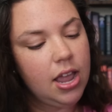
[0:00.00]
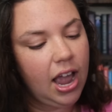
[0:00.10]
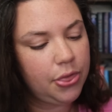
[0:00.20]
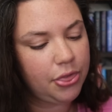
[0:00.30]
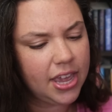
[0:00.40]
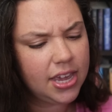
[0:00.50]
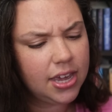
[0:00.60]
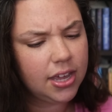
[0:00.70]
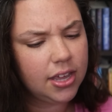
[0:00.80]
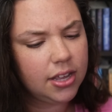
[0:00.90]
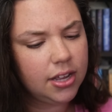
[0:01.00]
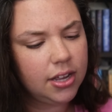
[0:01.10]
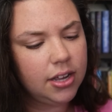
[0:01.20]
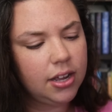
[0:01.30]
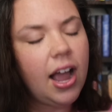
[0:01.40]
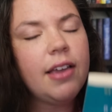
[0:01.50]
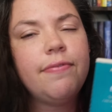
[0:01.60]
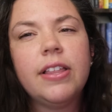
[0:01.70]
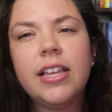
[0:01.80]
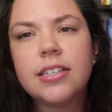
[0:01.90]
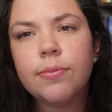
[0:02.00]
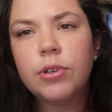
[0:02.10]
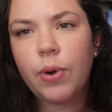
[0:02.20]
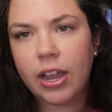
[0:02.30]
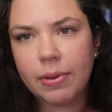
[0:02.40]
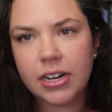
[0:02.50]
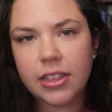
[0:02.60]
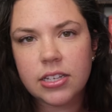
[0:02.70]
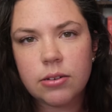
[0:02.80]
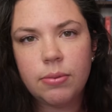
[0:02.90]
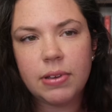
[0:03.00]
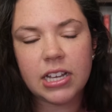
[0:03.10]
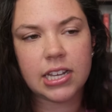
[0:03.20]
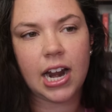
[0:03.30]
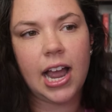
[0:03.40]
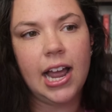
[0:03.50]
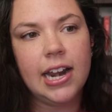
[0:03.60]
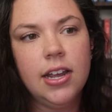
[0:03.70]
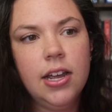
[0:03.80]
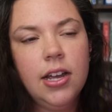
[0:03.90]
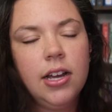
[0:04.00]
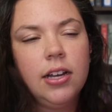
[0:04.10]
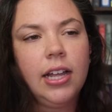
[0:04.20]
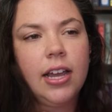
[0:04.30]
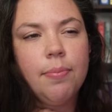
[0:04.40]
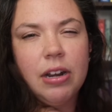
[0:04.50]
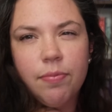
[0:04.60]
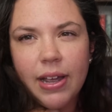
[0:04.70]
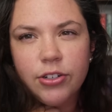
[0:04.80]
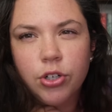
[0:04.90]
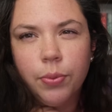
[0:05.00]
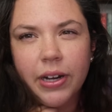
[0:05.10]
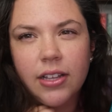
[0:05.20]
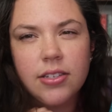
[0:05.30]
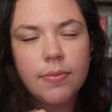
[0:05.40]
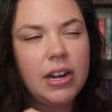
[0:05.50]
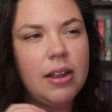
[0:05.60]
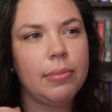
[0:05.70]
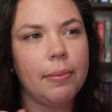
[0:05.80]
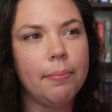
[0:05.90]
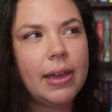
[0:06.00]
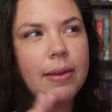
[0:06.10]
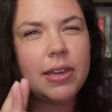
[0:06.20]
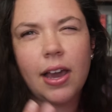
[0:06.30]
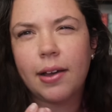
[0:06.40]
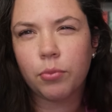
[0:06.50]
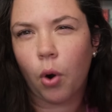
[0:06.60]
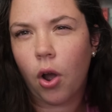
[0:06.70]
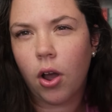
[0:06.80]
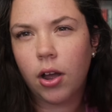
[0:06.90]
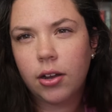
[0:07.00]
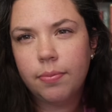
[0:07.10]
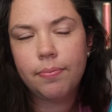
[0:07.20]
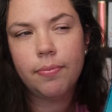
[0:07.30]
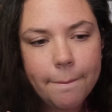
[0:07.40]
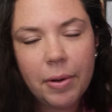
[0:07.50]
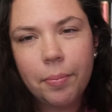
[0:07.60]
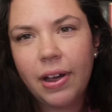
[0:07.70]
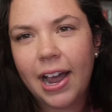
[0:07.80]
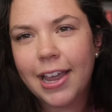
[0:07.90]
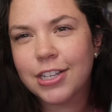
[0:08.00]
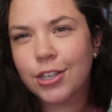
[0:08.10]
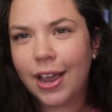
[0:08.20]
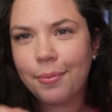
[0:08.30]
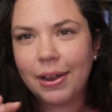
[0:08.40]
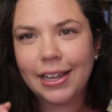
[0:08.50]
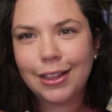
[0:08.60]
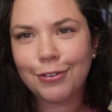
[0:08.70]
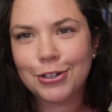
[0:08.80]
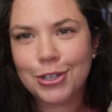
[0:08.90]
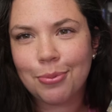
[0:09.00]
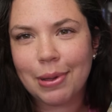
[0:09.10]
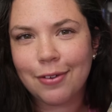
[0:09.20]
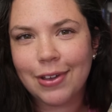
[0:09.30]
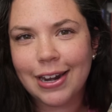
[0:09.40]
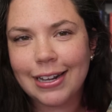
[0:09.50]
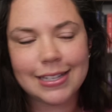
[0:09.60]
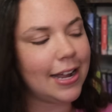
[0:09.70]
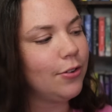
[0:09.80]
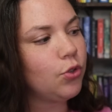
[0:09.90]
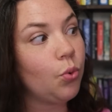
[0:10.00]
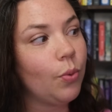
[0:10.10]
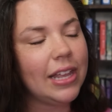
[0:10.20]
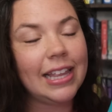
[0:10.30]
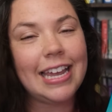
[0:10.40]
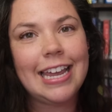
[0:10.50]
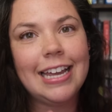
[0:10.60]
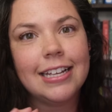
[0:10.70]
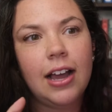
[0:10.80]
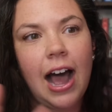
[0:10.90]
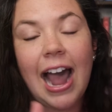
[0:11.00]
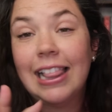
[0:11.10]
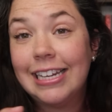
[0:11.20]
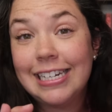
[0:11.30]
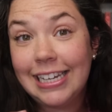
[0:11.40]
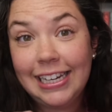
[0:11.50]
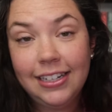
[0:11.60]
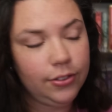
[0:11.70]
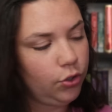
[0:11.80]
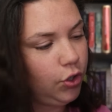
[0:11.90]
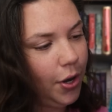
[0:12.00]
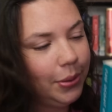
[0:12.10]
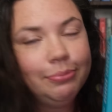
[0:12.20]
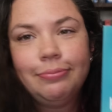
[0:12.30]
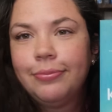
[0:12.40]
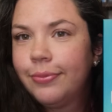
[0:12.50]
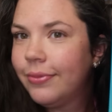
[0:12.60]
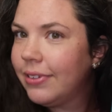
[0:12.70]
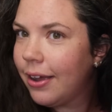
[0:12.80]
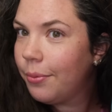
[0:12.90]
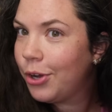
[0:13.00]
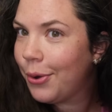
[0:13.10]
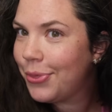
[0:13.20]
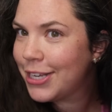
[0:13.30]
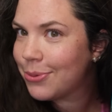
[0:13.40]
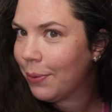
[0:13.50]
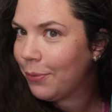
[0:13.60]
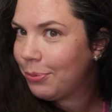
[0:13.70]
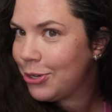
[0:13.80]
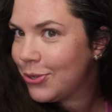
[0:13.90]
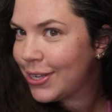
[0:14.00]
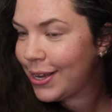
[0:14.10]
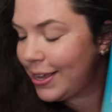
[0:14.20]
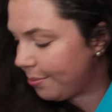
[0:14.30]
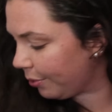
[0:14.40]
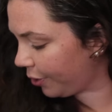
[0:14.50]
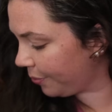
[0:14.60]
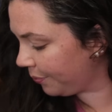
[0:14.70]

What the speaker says: I feel like someone recommended this to me because it had like a bit of magical realism in it, but maybe I'm wrong. But I read like the first little bit of it and it sounds really islandy, so we'll go with this one. We'll do the Scent Keeper.